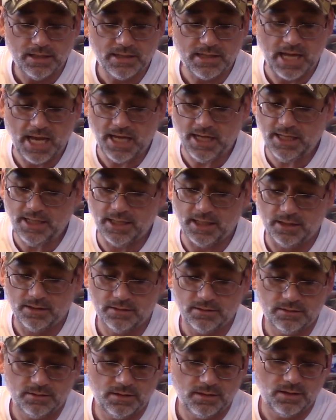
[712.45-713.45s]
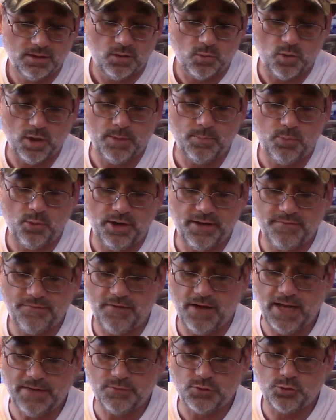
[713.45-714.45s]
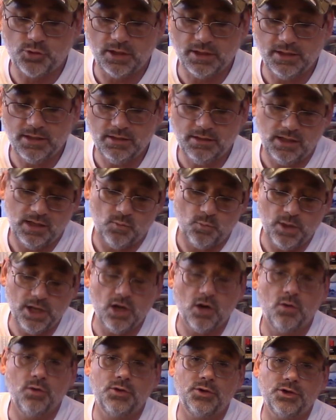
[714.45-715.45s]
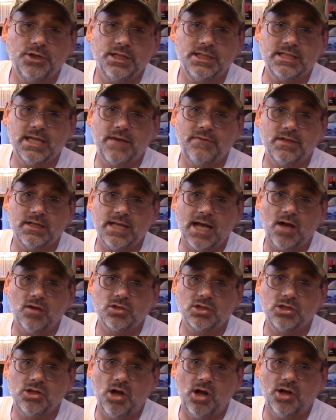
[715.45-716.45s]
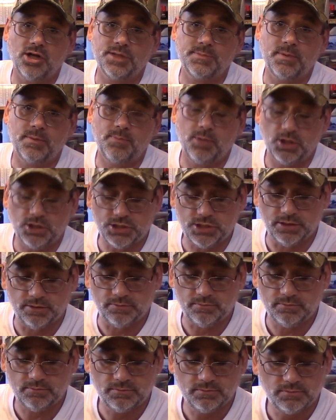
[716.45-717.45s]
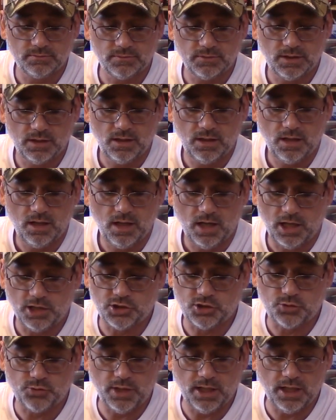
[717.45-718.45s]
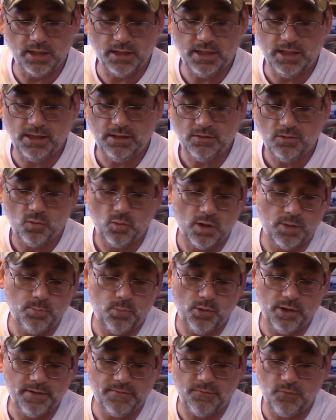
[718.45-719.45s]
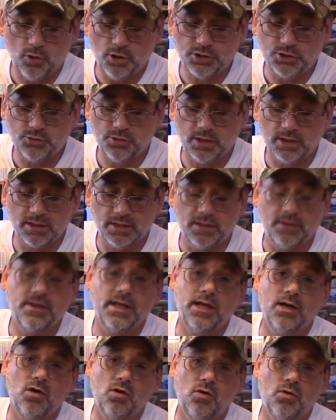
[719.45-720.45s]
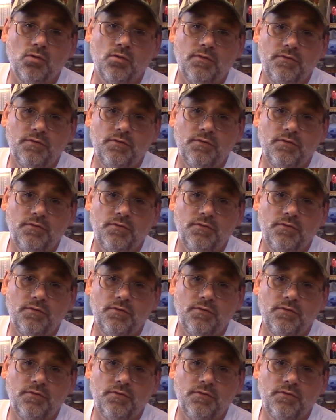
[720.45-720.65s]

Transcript: Canada, 1.5 trillion, and we owe $37,000 per person. Australia, 1.4 trillion. They owe